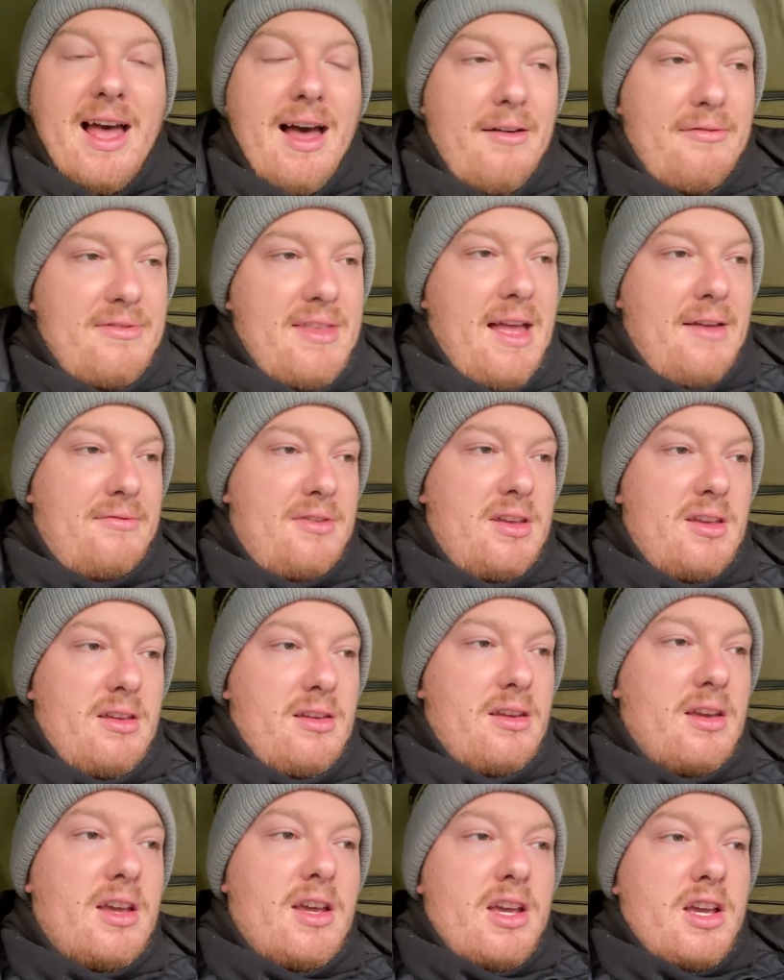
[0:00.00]
I've never
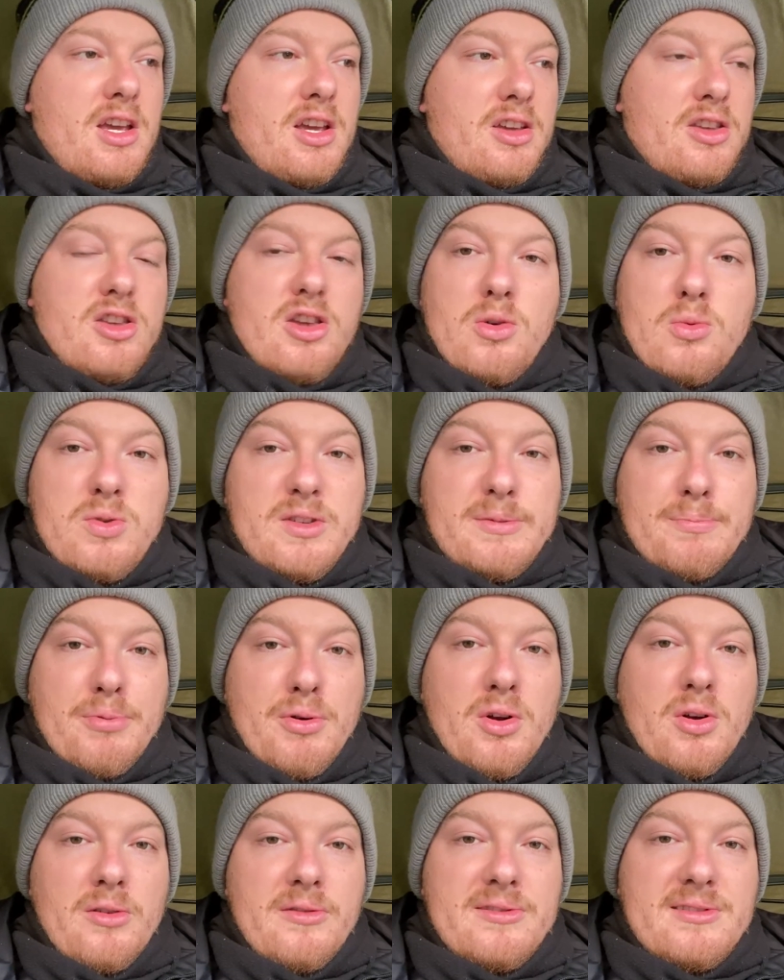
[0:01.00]
use
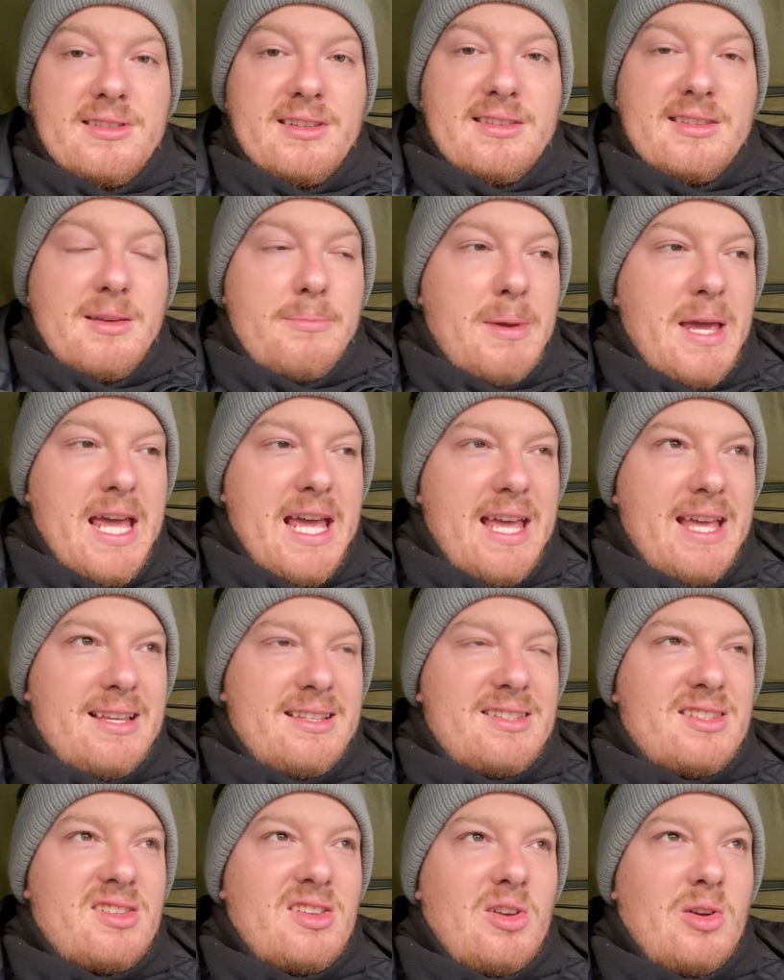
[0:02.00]
prawns as a bait,
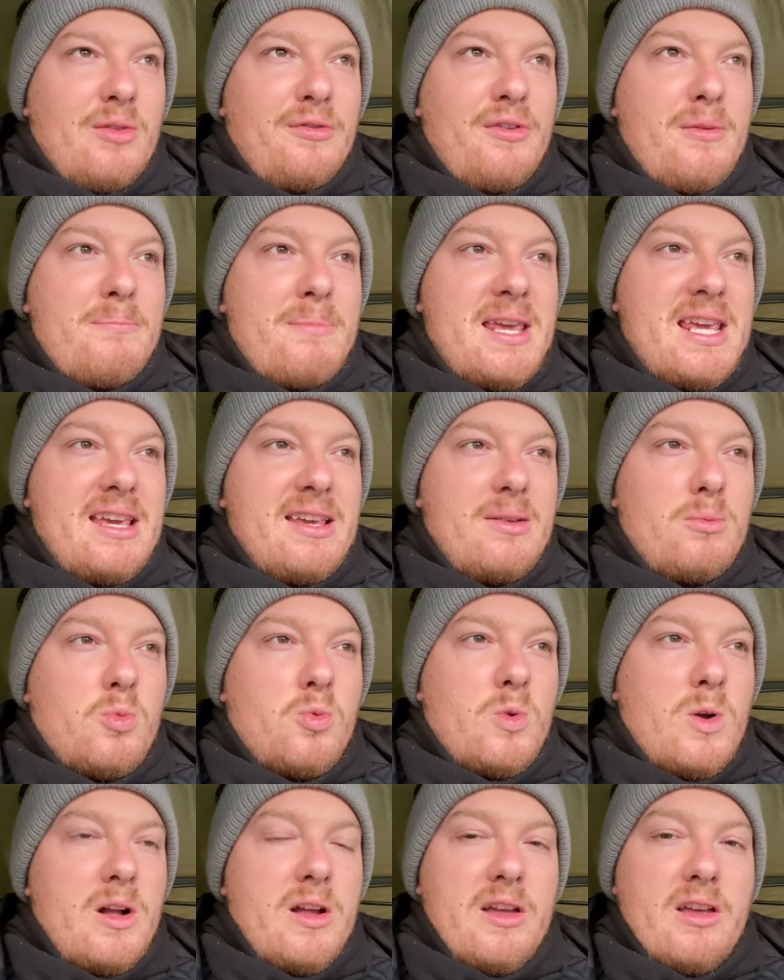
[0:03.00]
so for me it
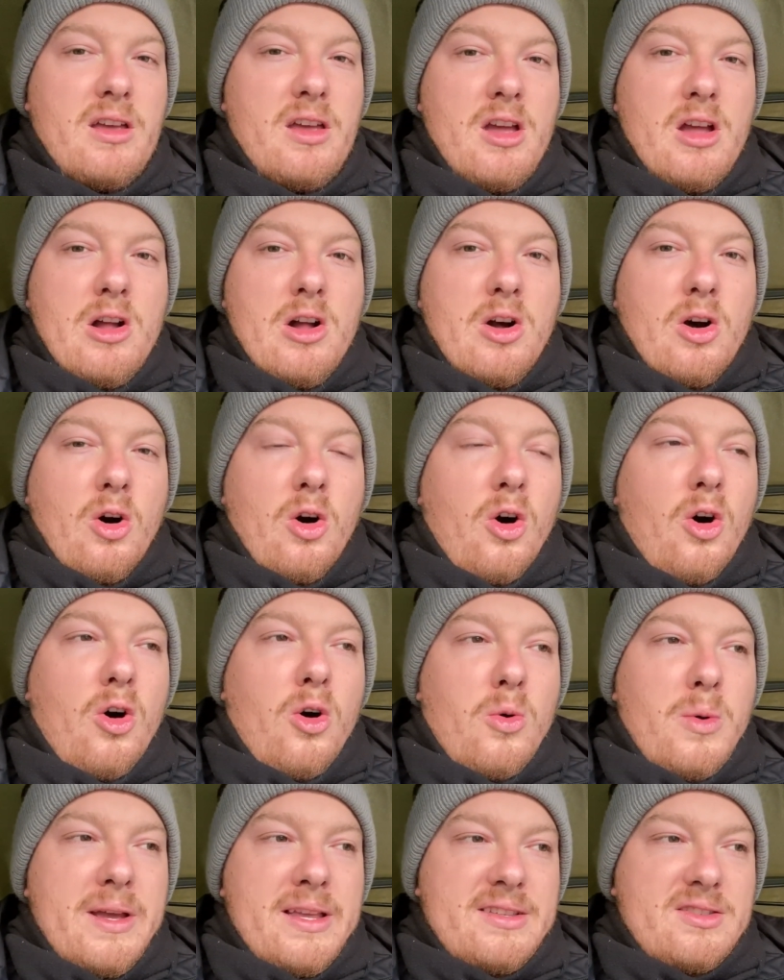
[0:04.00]
were
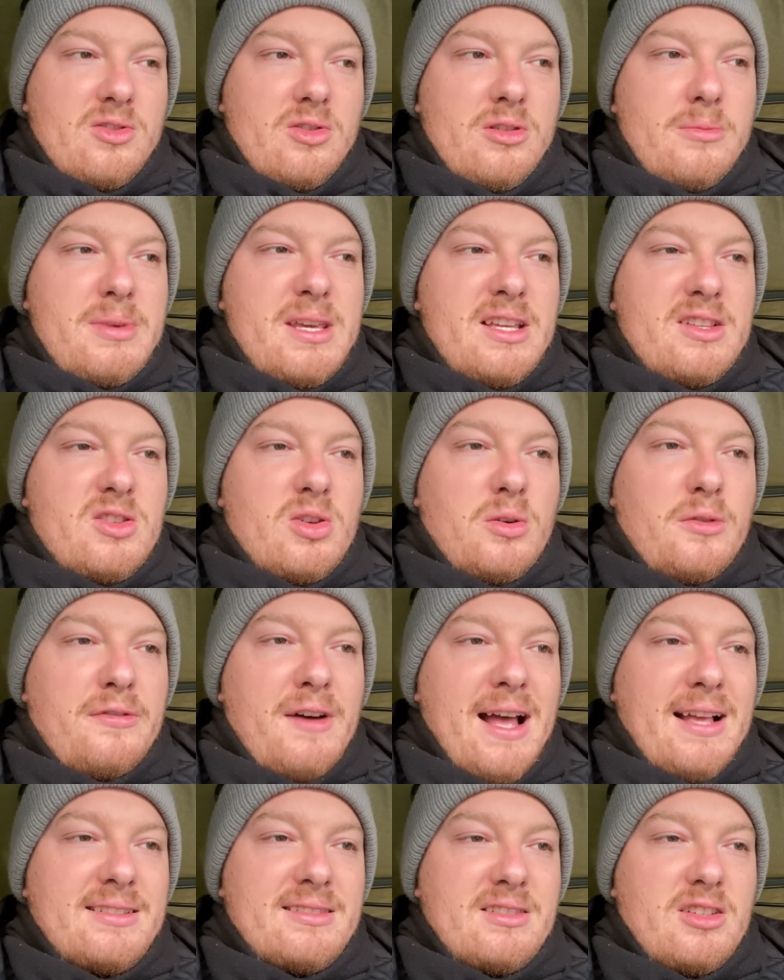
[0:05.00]
always going to be a tough
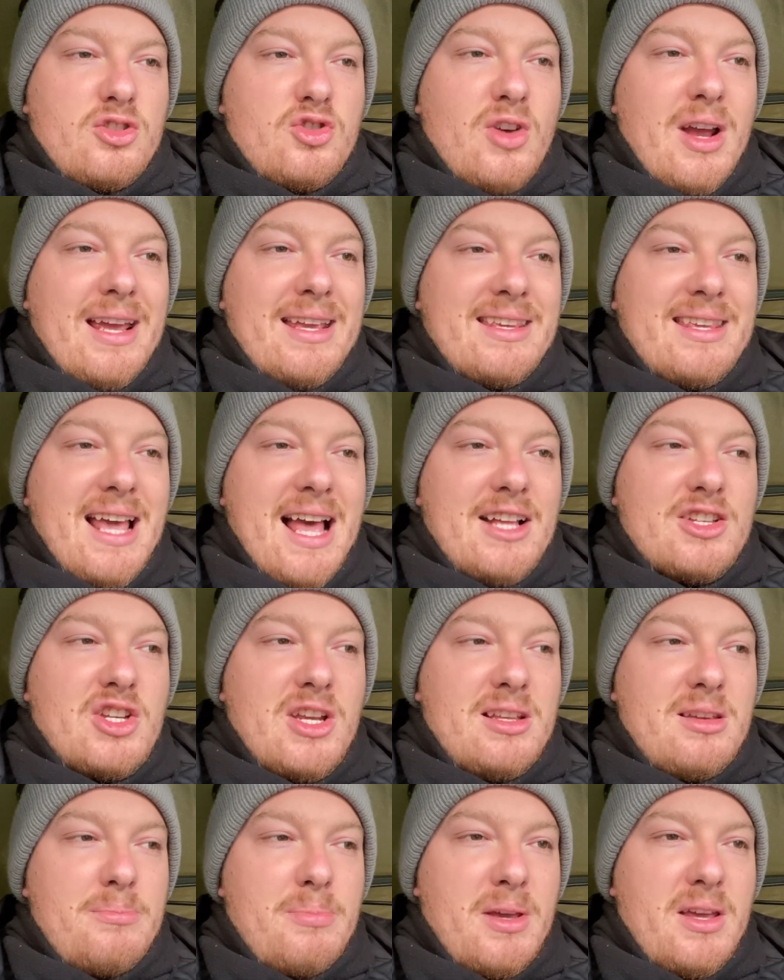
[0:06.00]
ask to try and catch
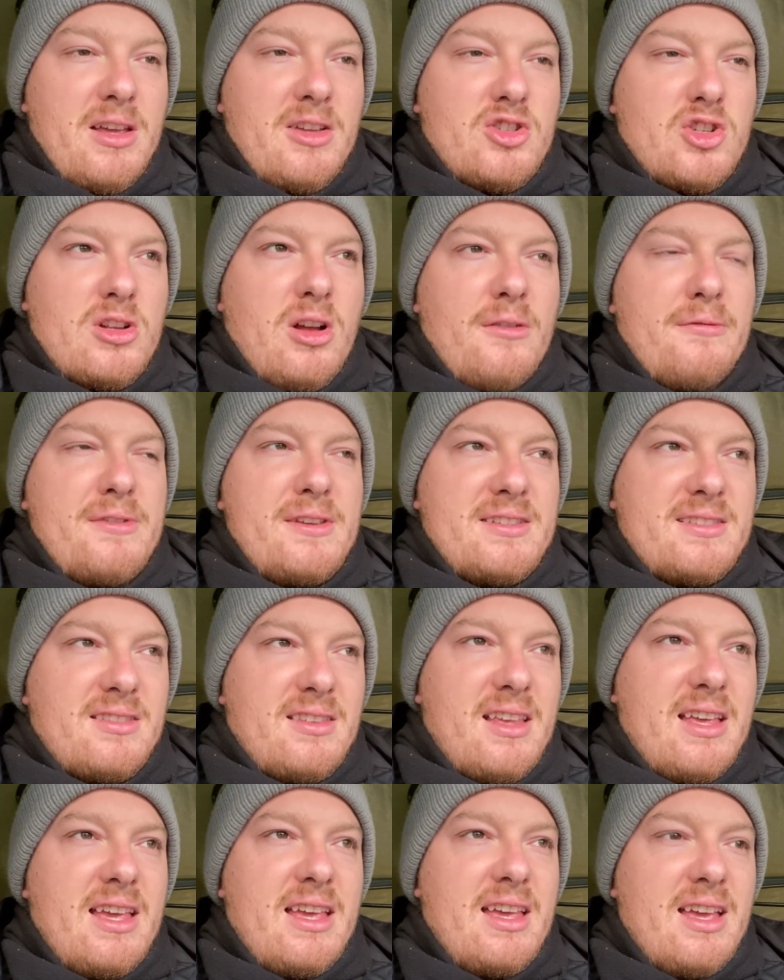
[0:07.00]
any perch. And
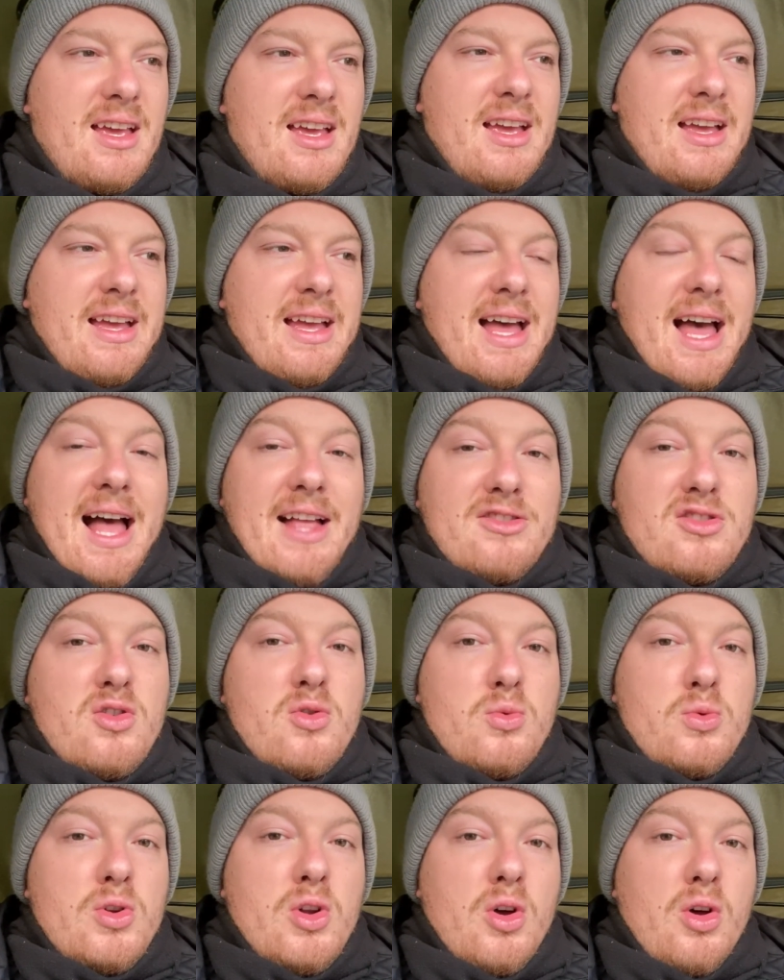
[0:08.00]
obviously I do
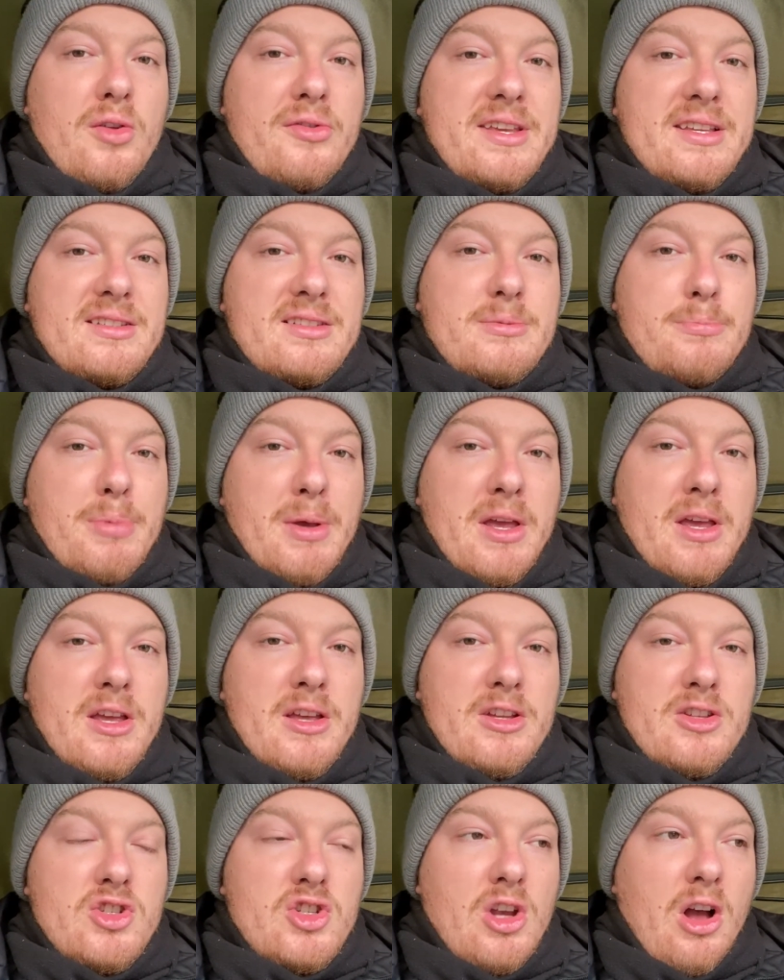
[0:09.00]
know these
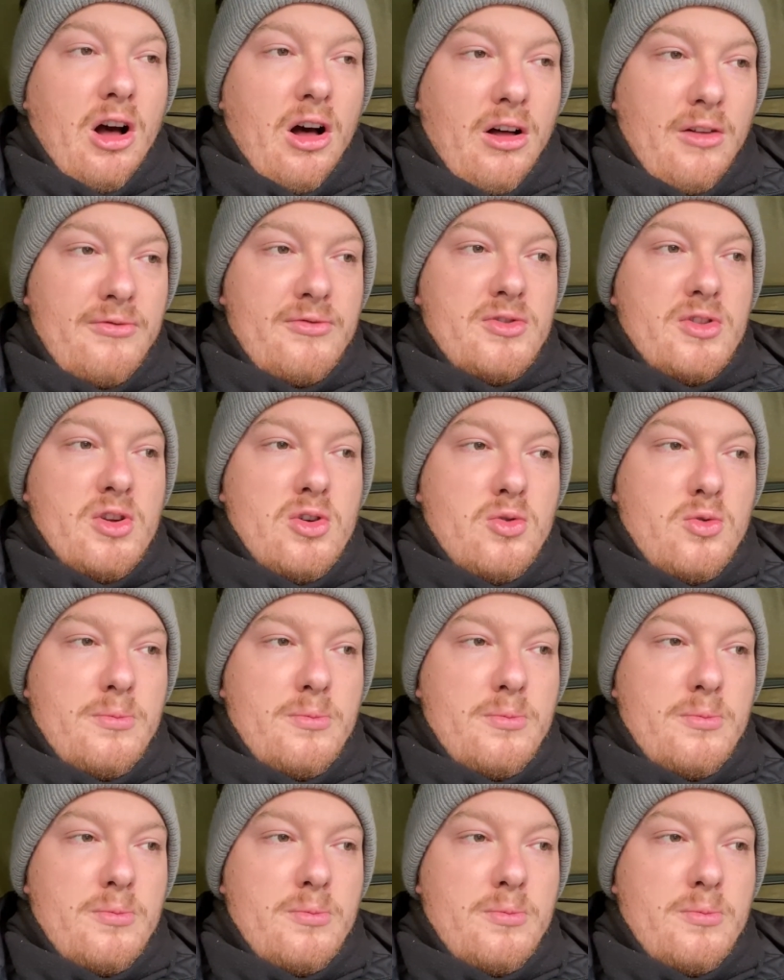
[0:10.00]
perch on New